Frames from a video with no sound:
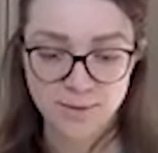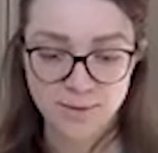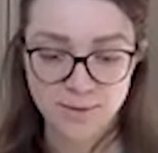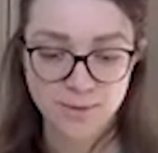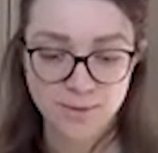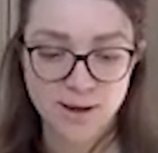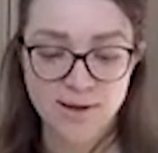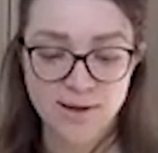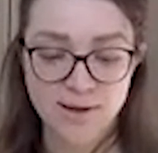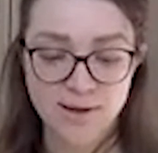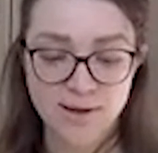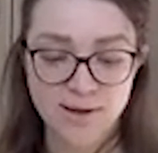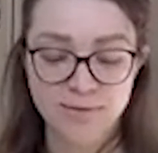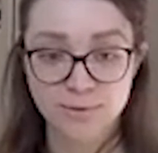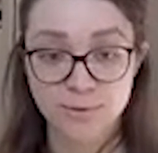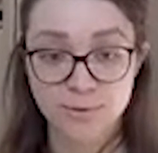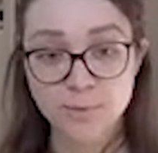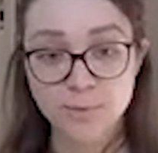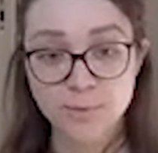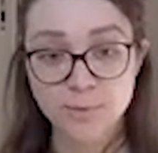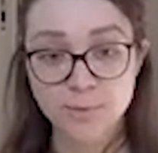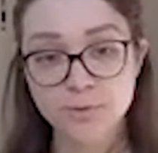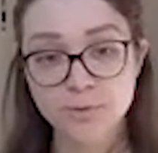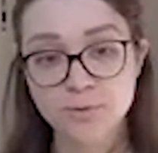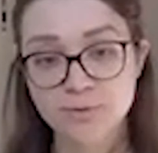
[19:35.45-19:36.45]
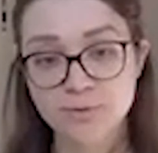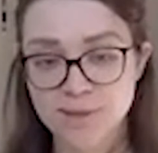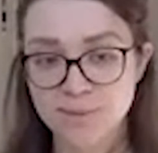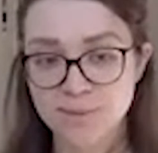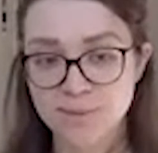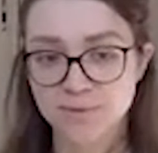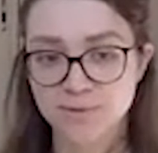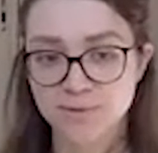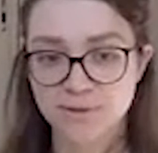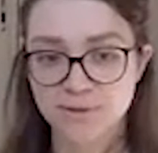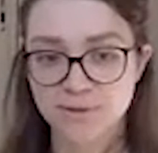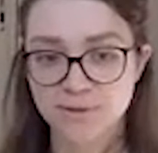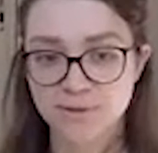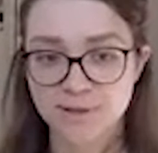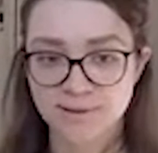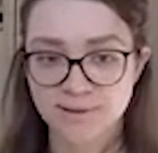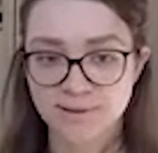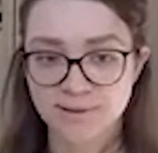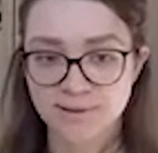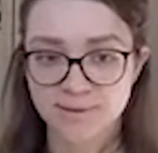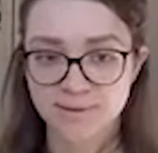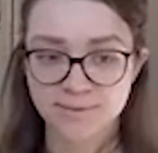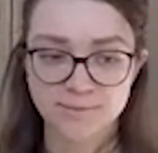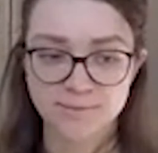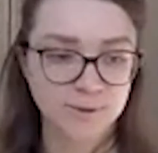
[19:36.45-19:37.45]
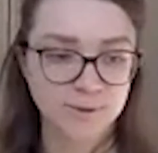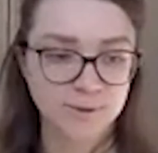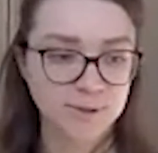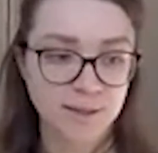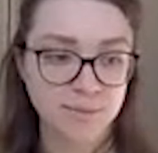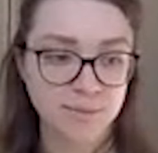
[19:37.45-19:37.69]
now you have to remove some of the data.